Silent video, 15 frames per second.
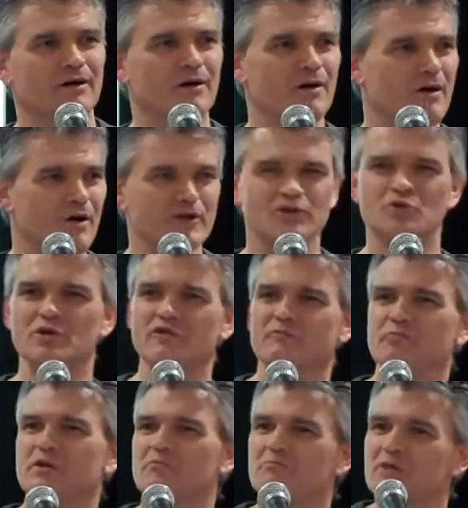Oh, it could
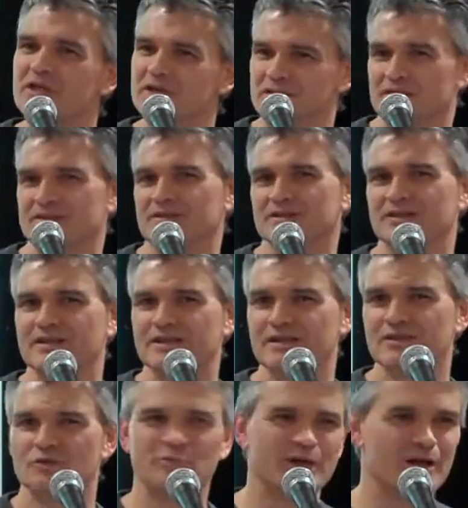have been me
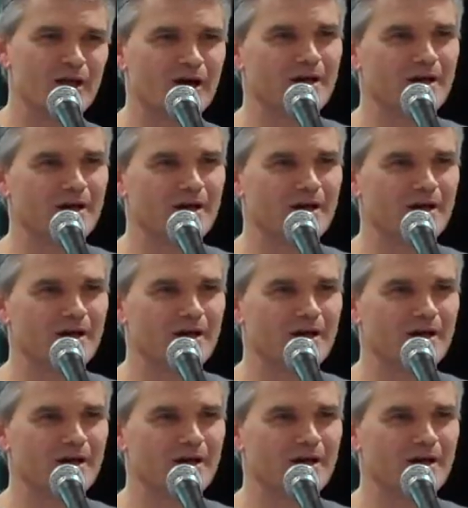to be